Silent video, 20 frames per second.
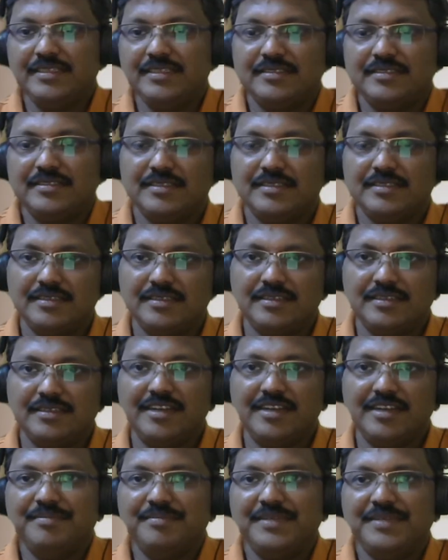It is
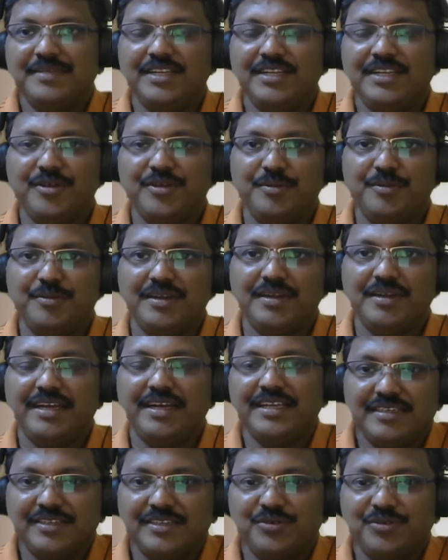
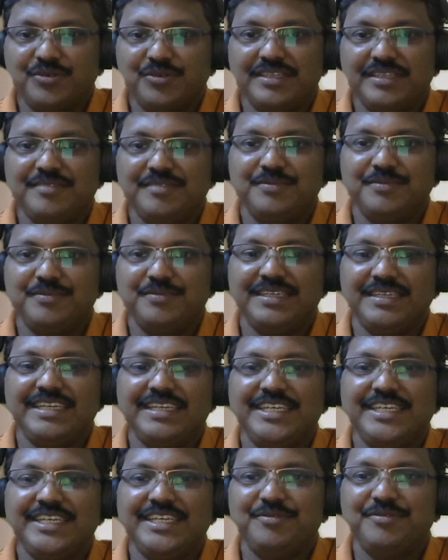unbelievable. I couldn't
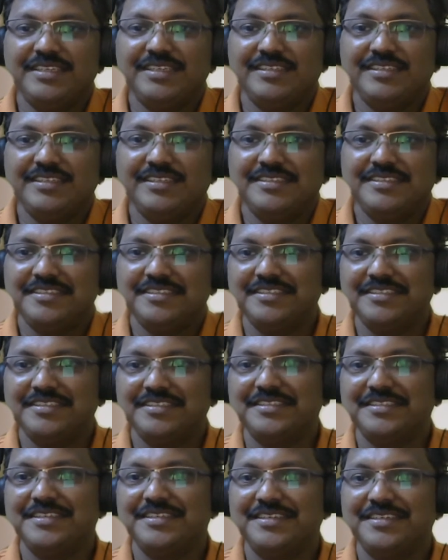believe it. This
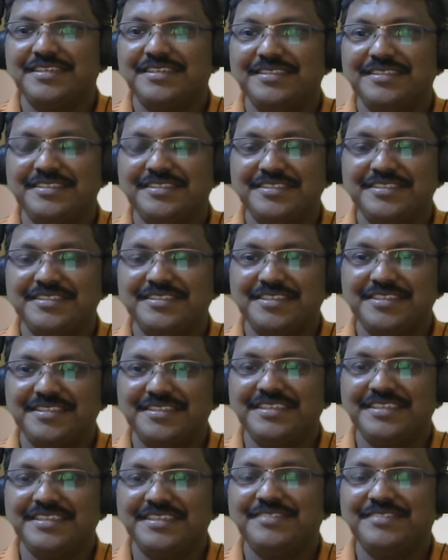is a
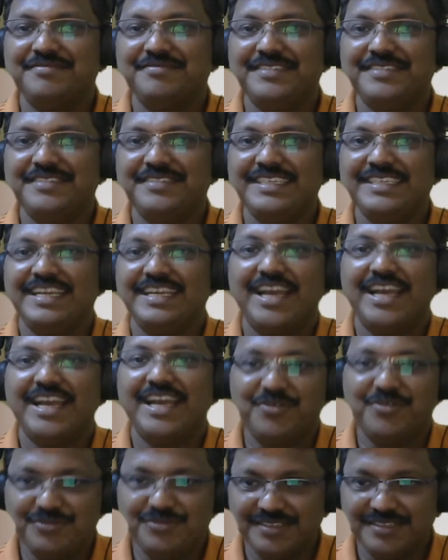thing we
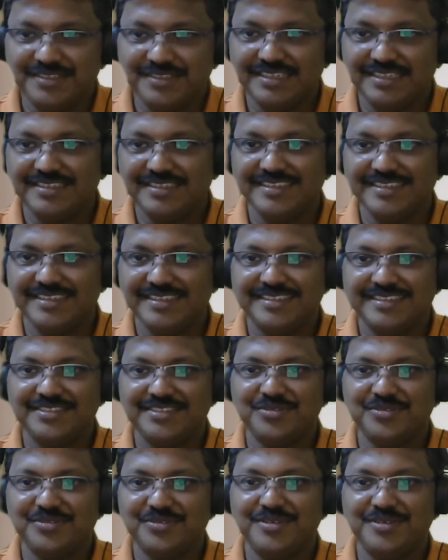have done it.
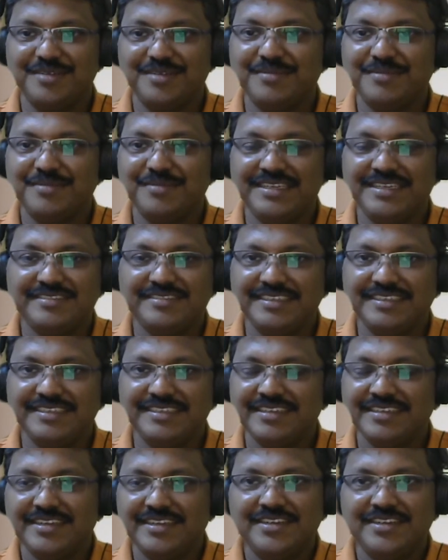So
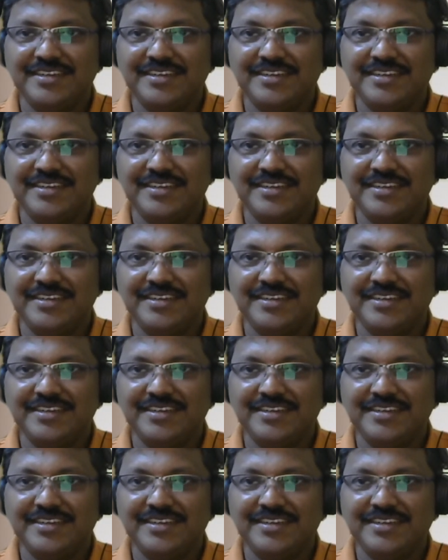amazing.